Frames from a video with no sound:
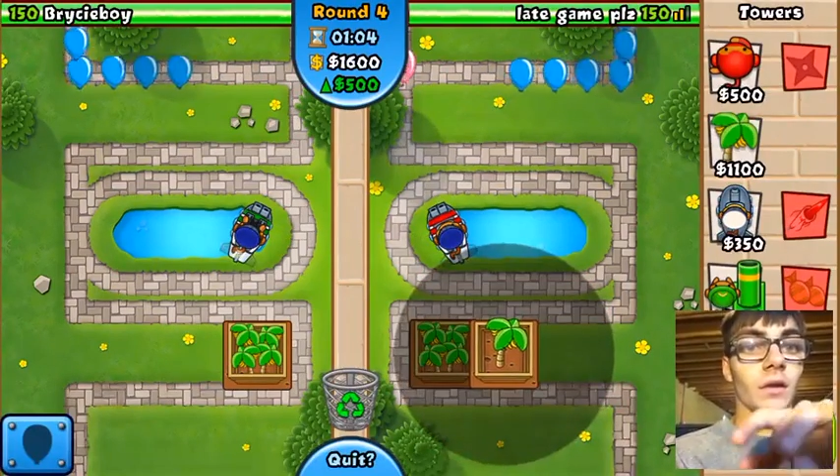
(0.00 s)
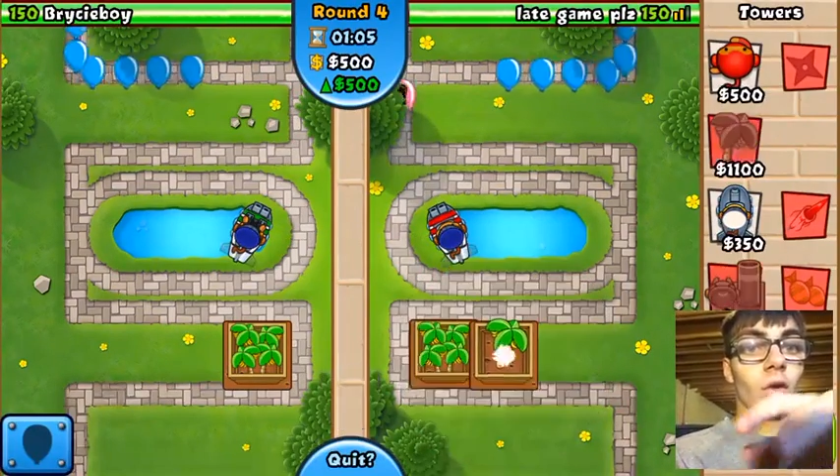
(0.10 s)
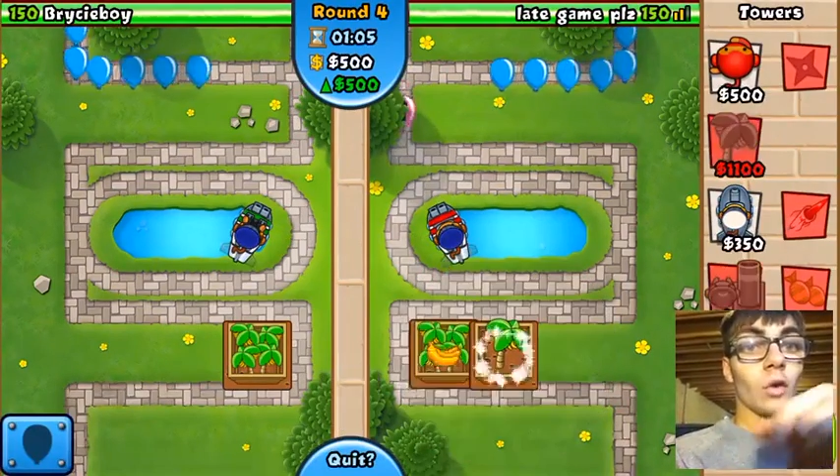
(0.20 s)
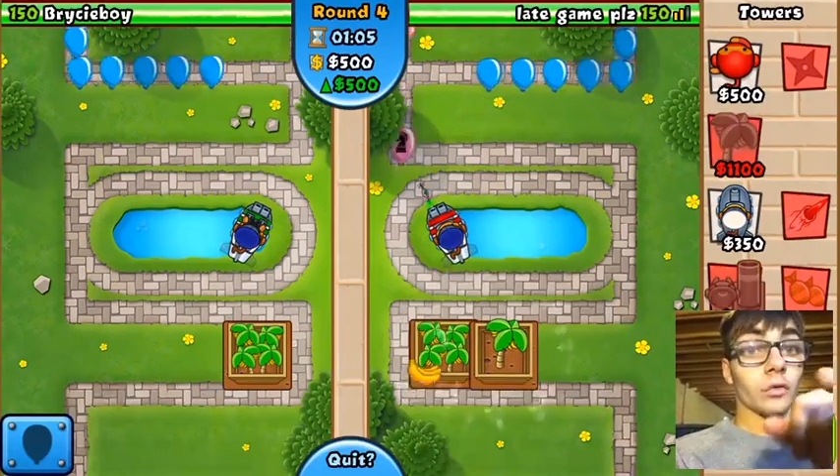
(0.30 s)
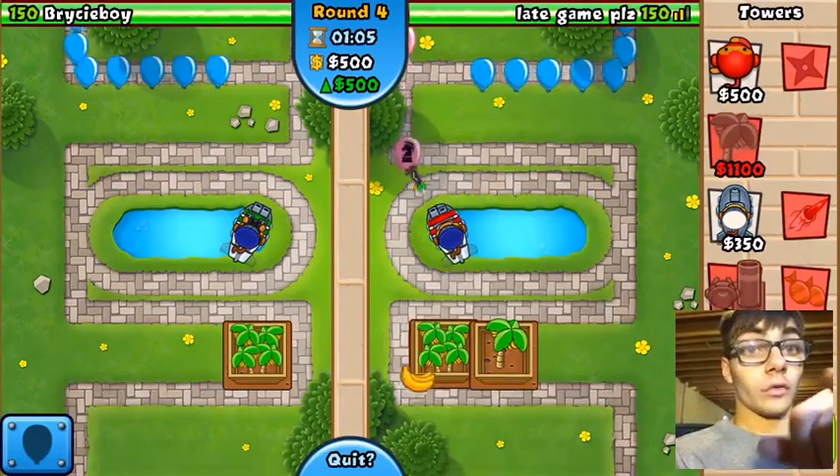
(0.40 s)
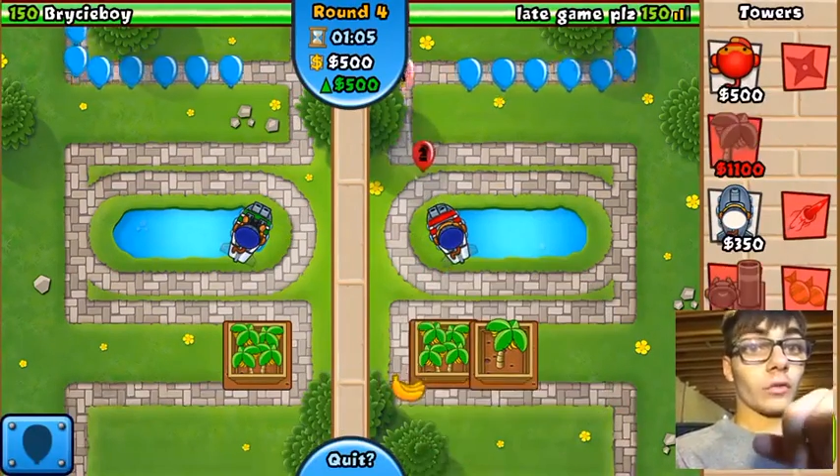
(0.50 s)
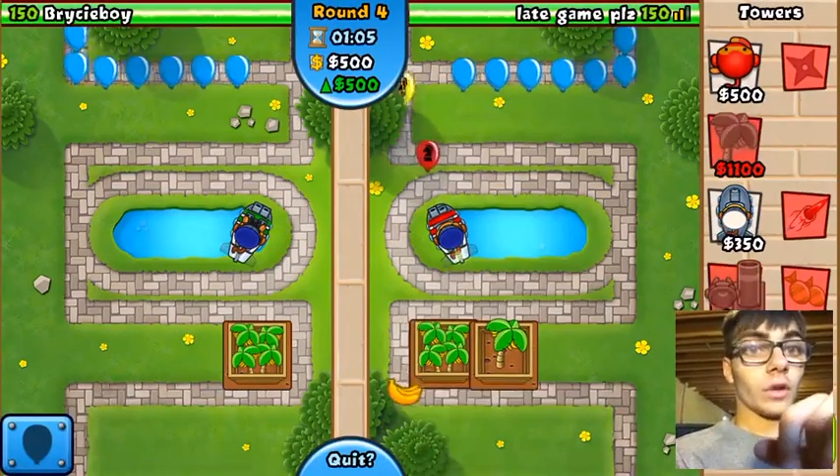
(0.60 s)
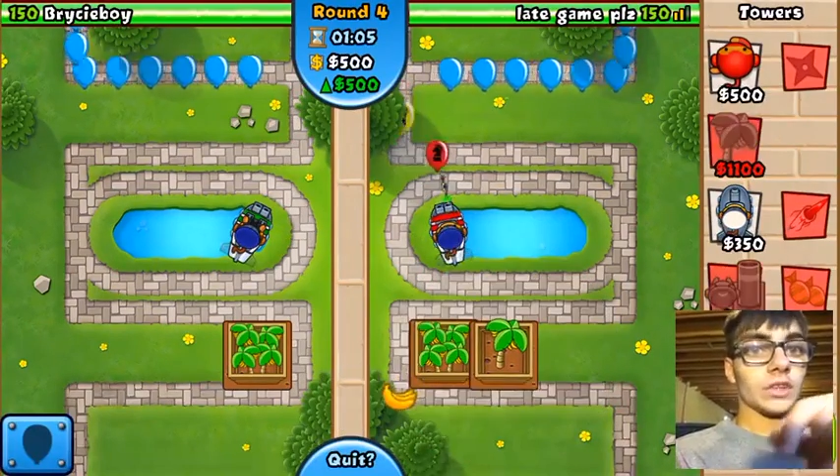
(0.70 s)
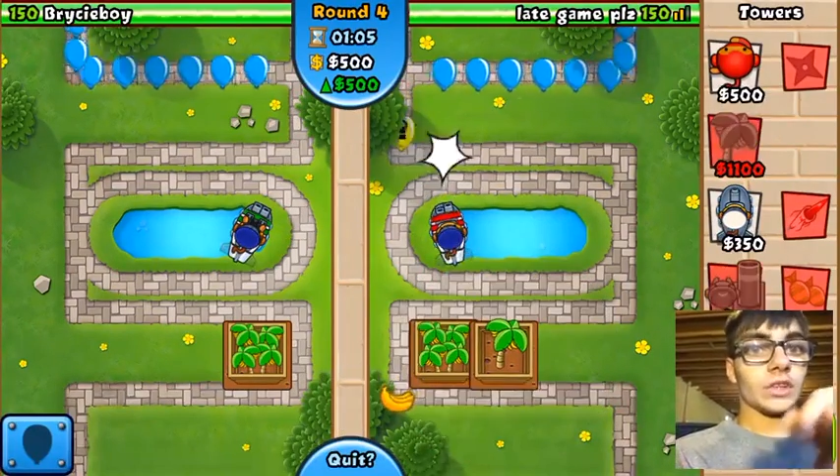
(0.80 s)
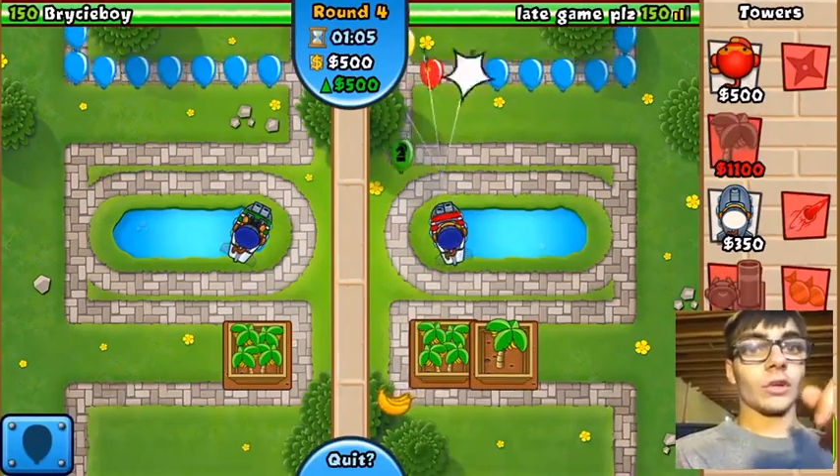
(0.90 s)
or the
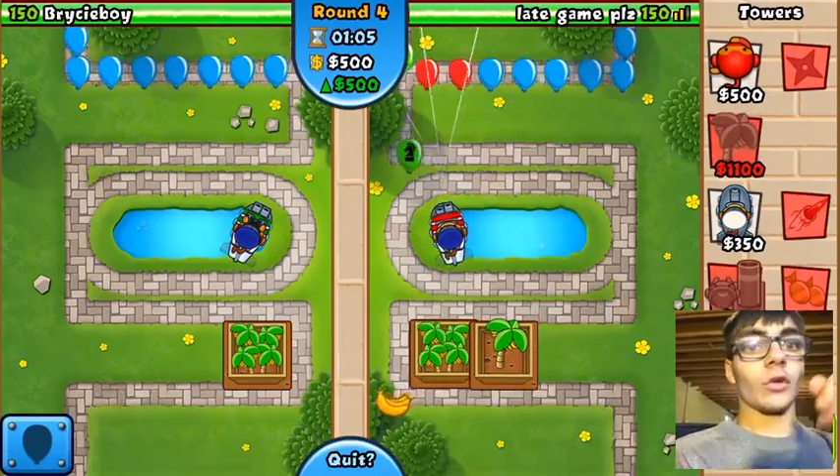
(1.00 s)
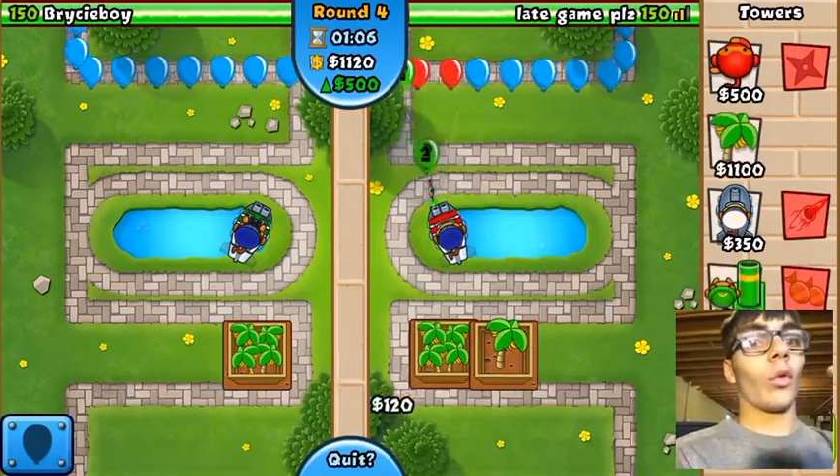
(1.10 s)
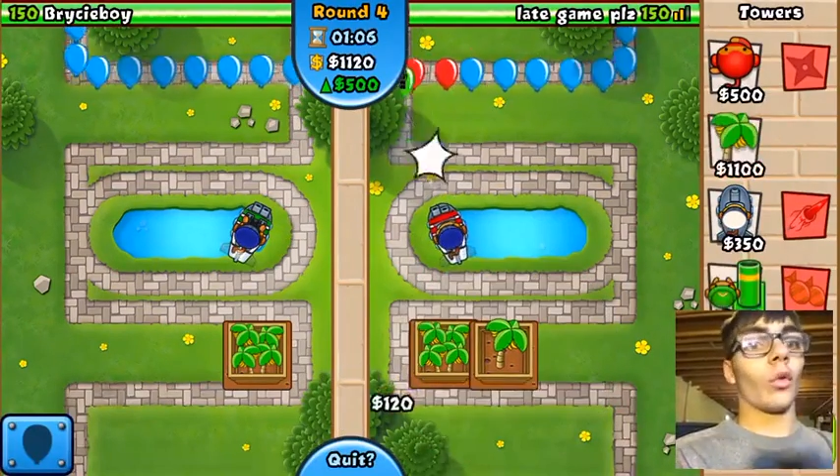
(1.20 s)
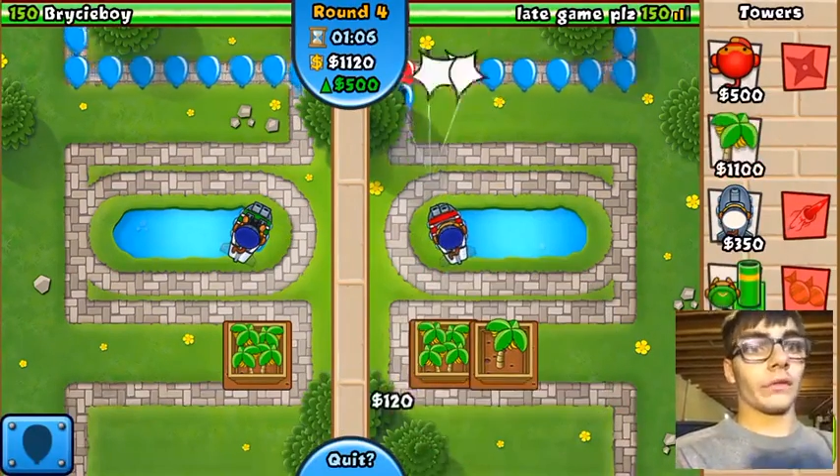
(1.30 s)
red circle, or